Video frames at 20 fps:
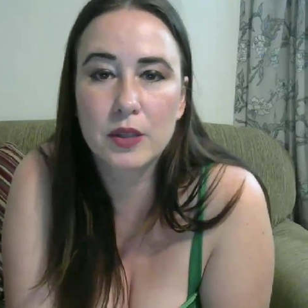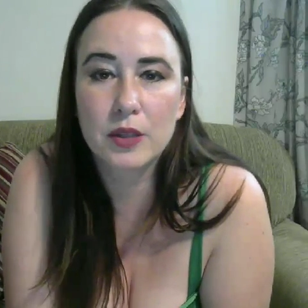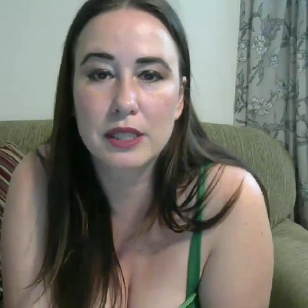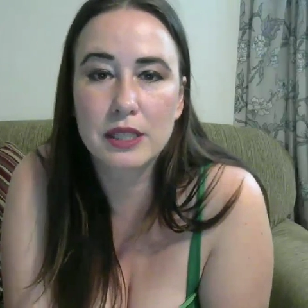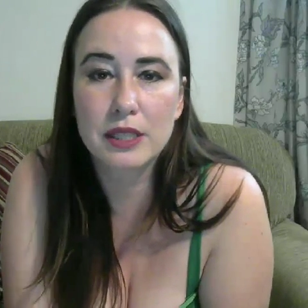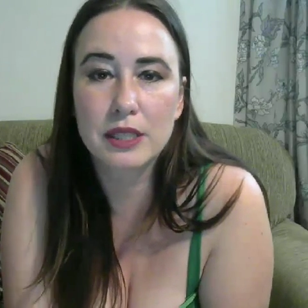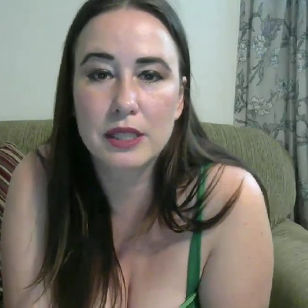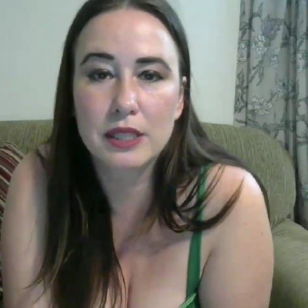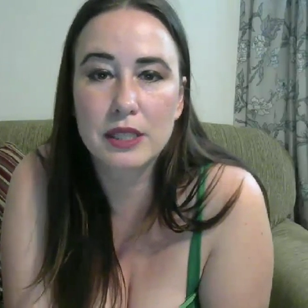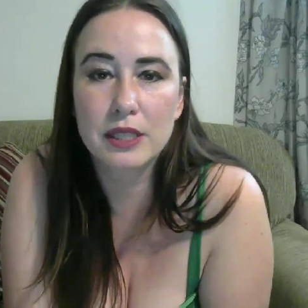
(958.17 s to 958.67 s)
so I
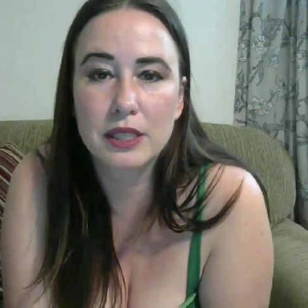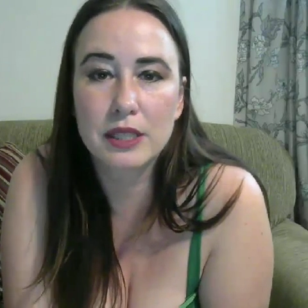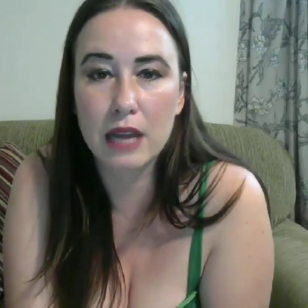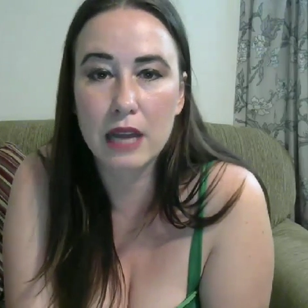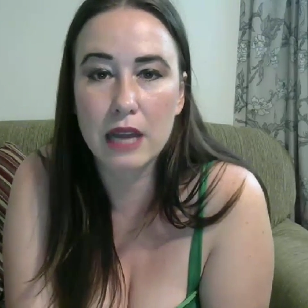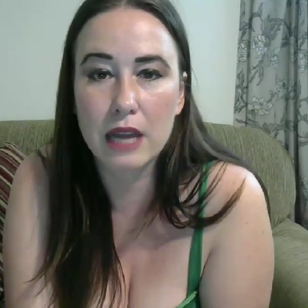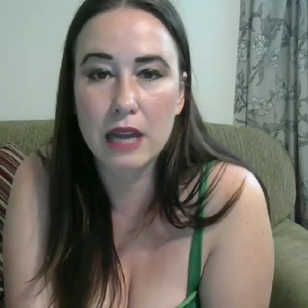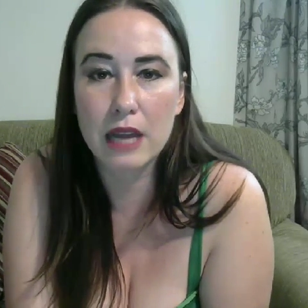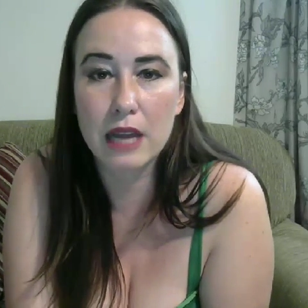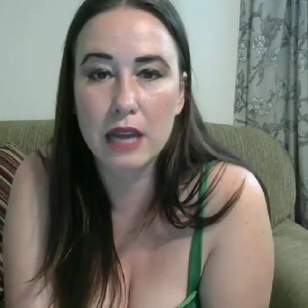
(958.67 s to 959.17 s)
just kind of
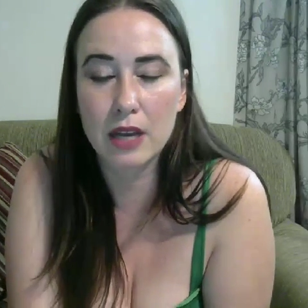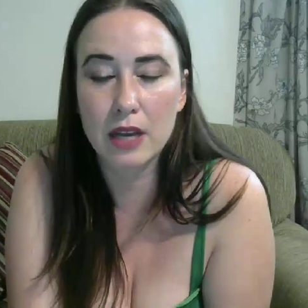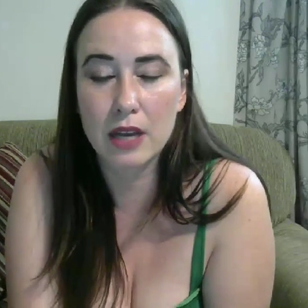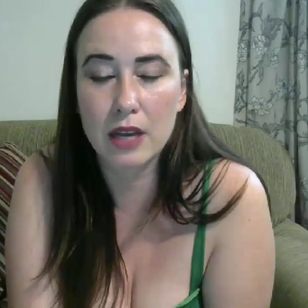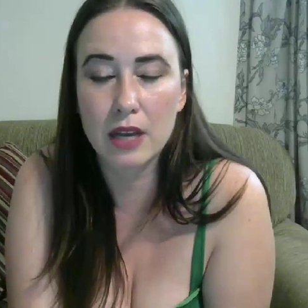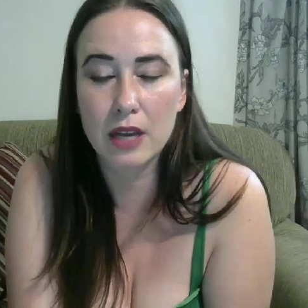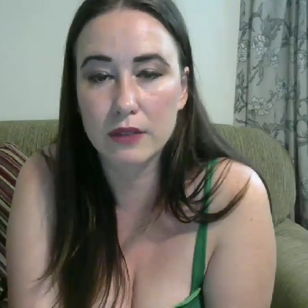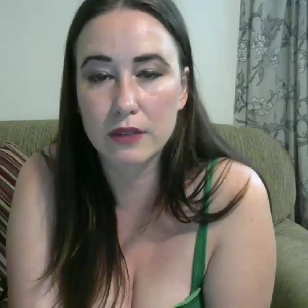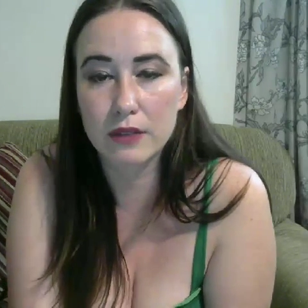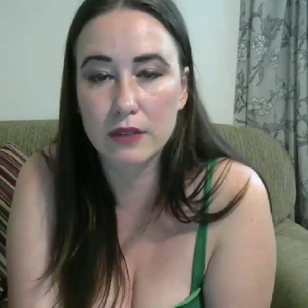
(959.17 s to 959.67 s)
gave up and
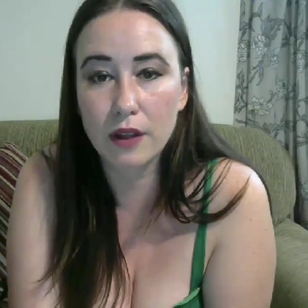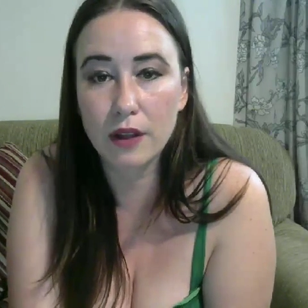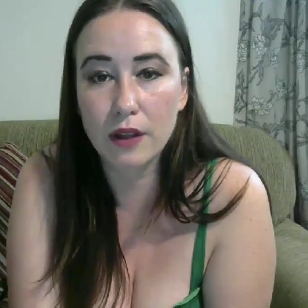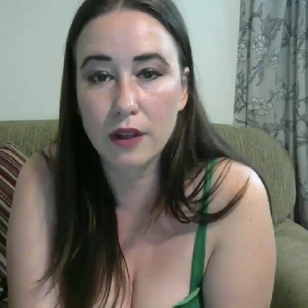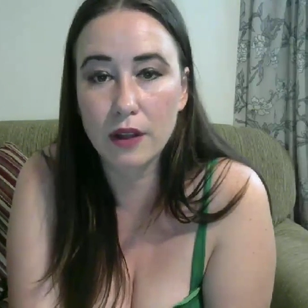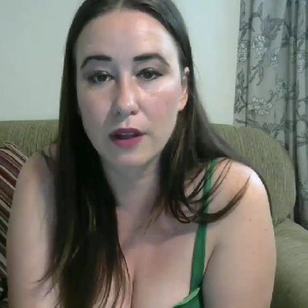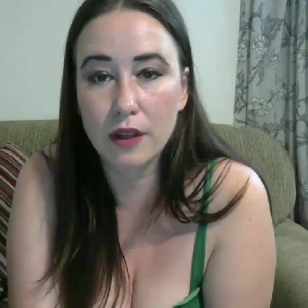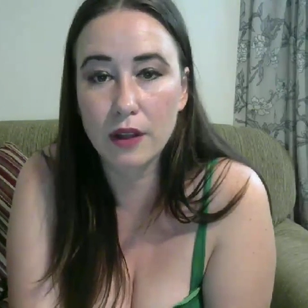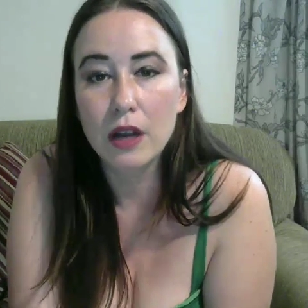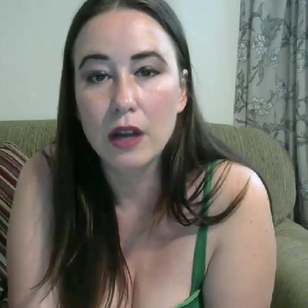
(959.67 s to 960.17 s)
left it alone.